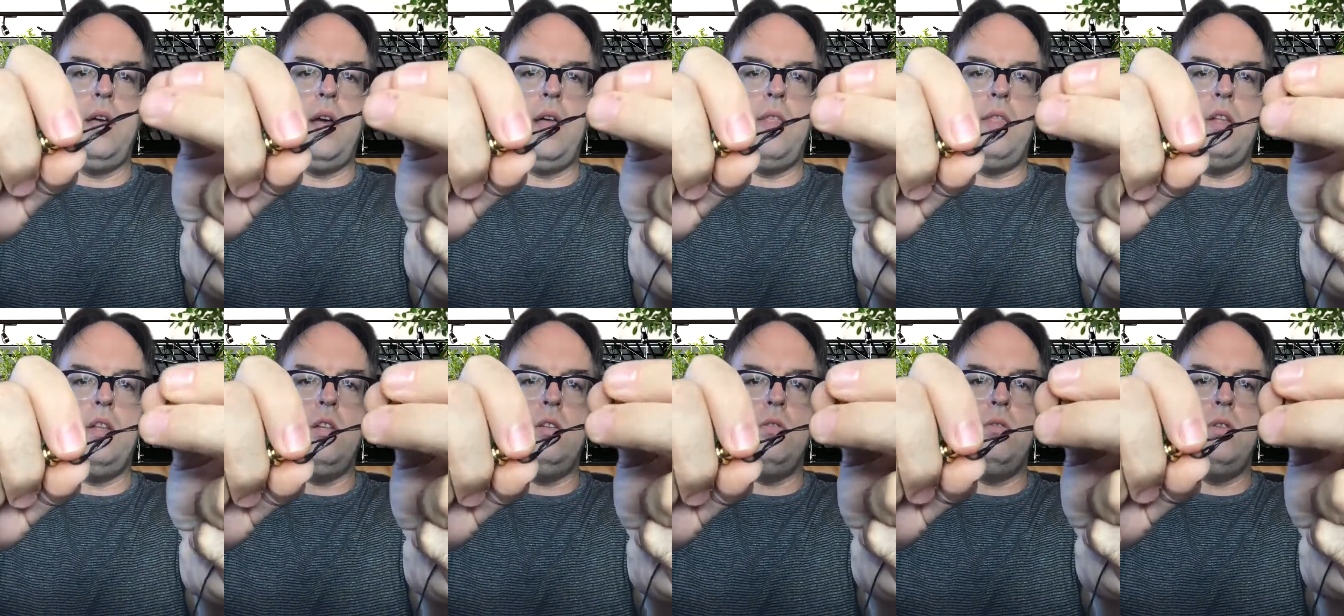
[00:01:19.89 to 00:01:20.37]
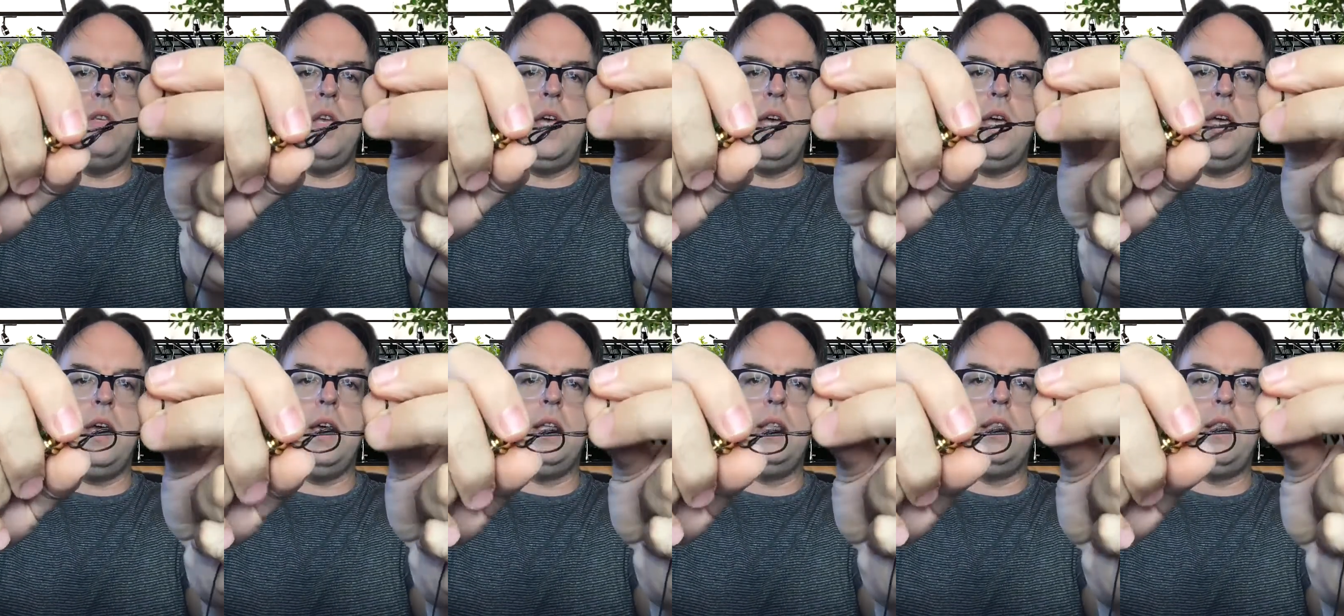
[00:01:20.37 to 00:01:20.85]
and then you
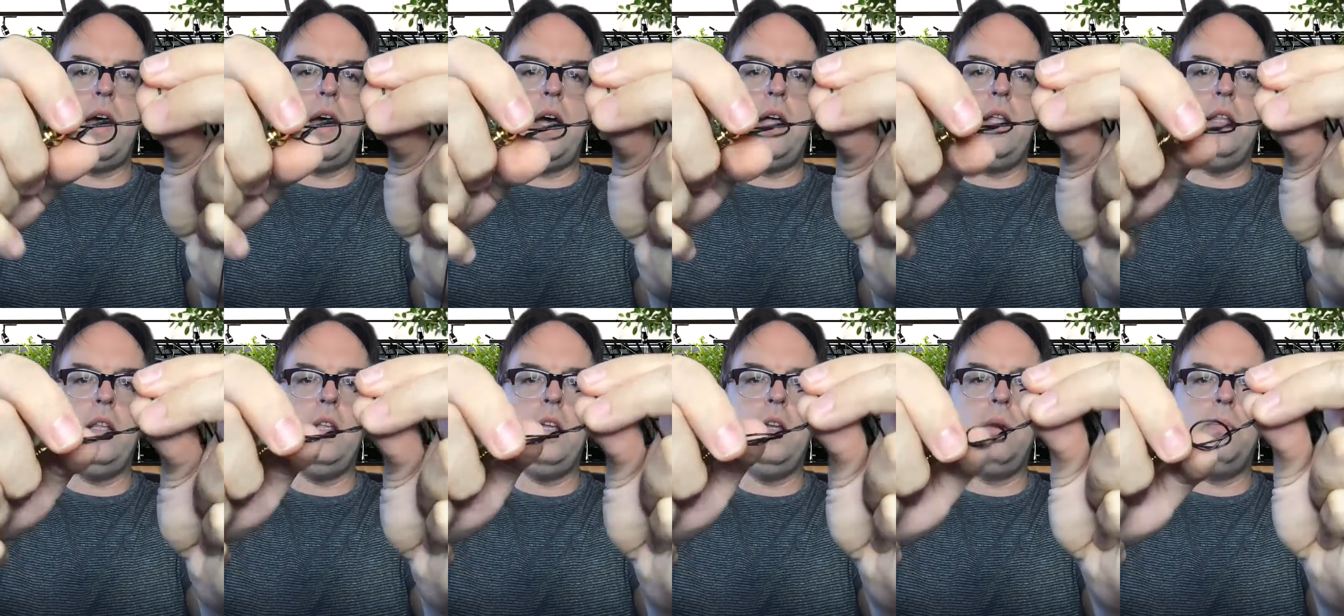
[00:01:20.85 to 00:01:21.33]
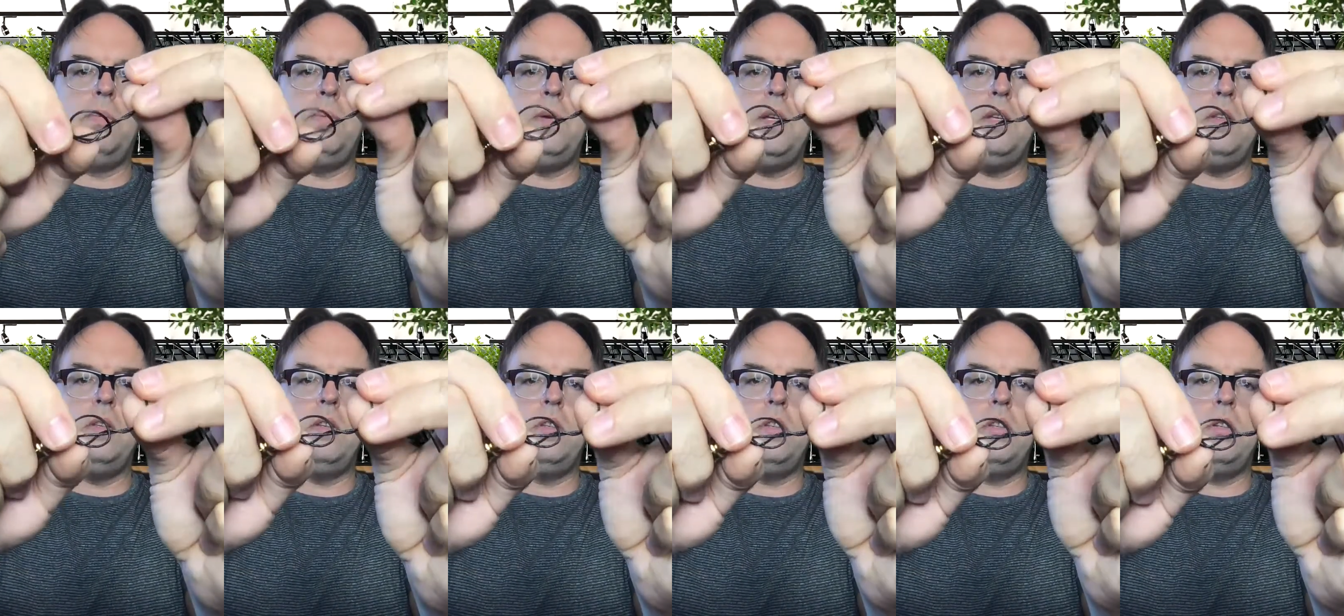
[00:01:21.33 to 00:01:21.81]
take that little
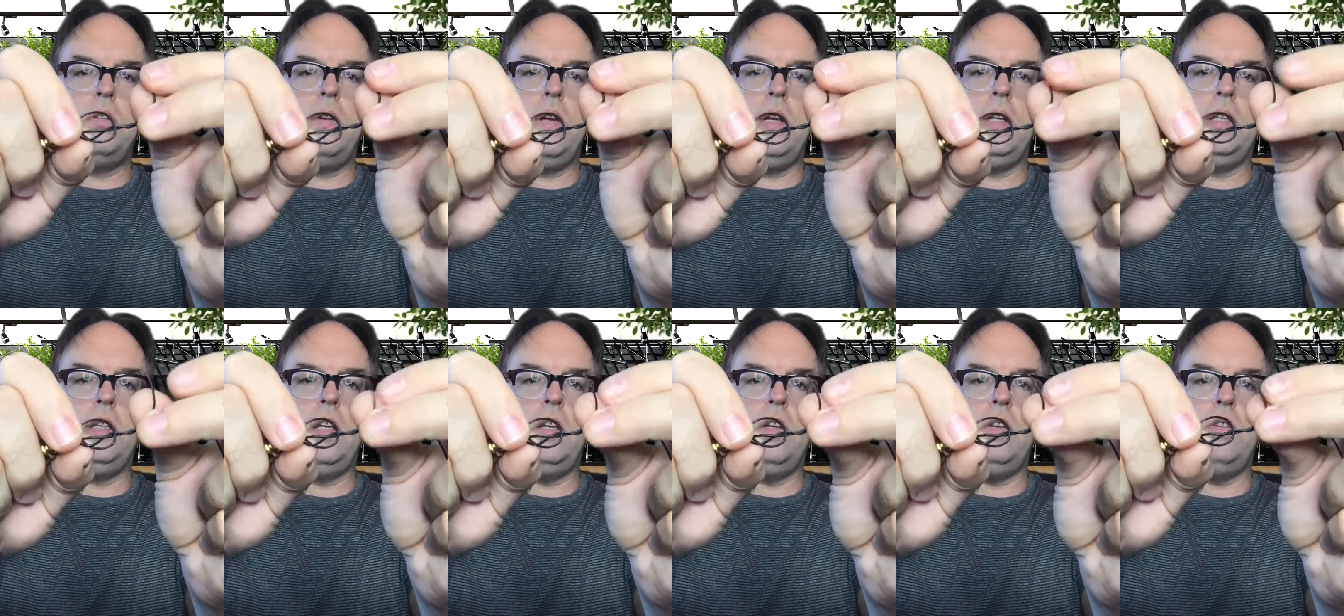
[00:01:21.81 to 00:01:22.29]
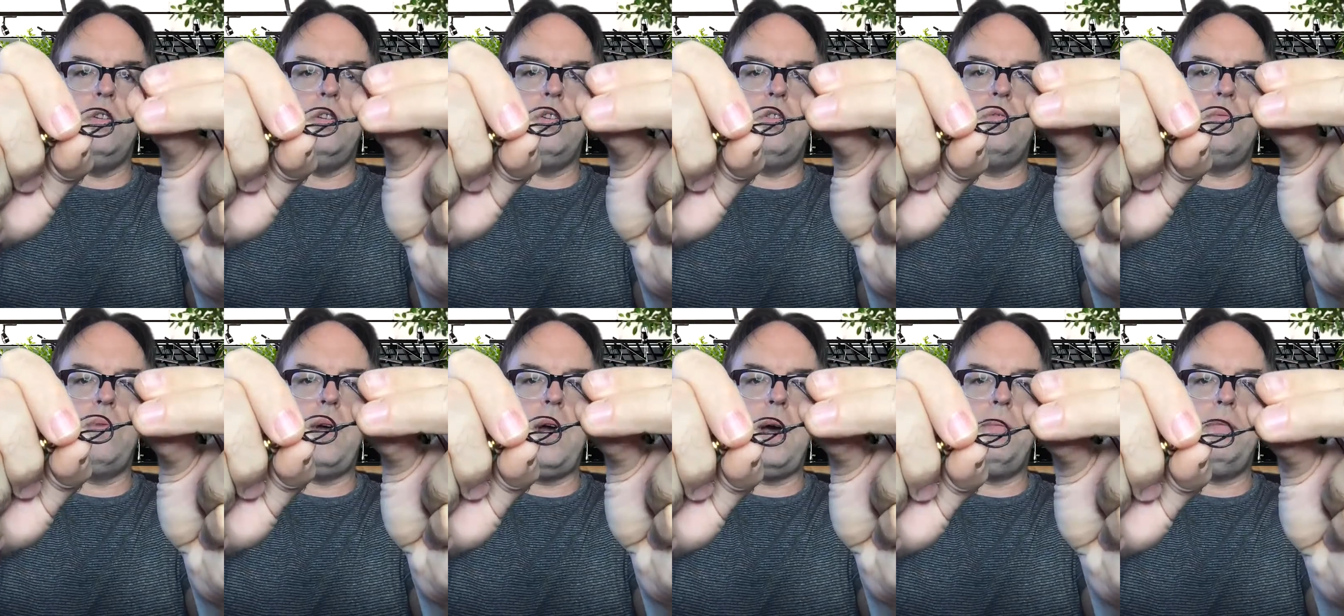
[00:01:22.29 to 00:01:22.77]
piece of string that you
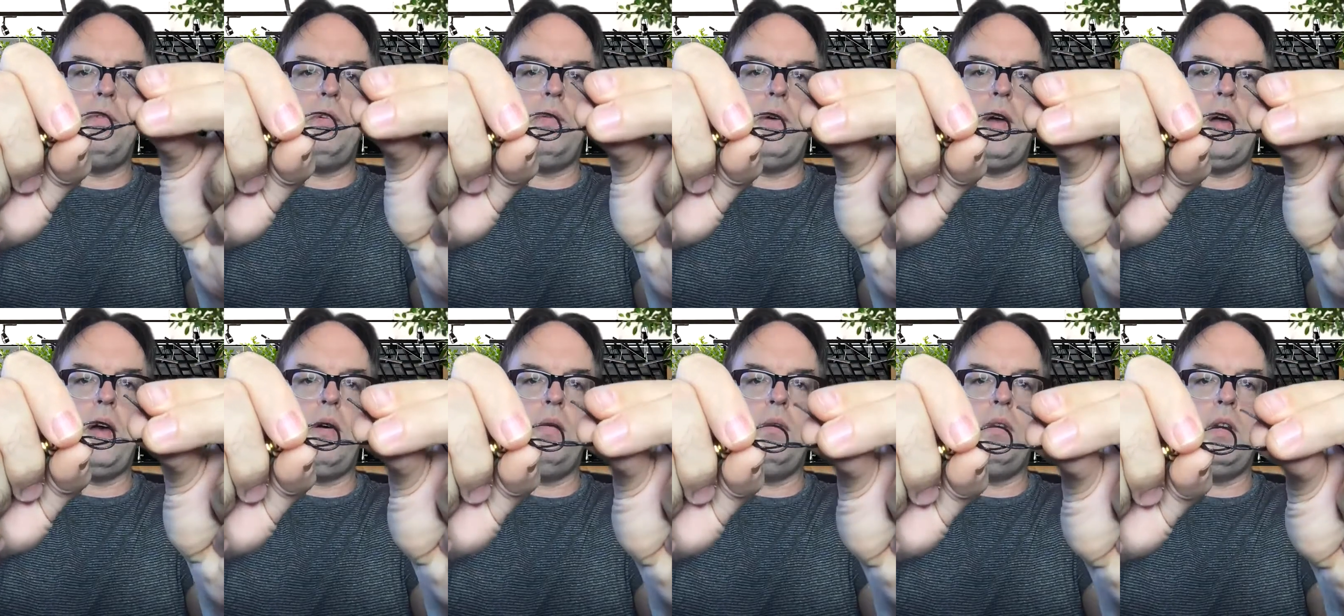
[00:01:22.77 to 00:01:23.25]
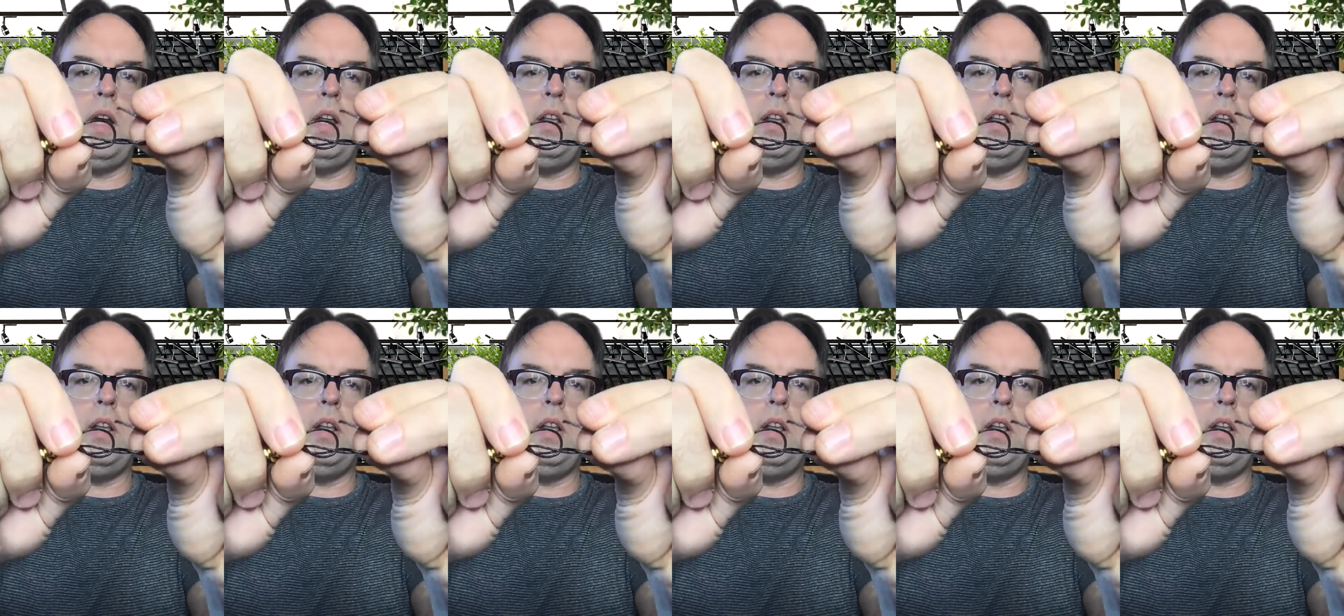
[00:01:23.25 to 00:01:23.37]
just wrapped around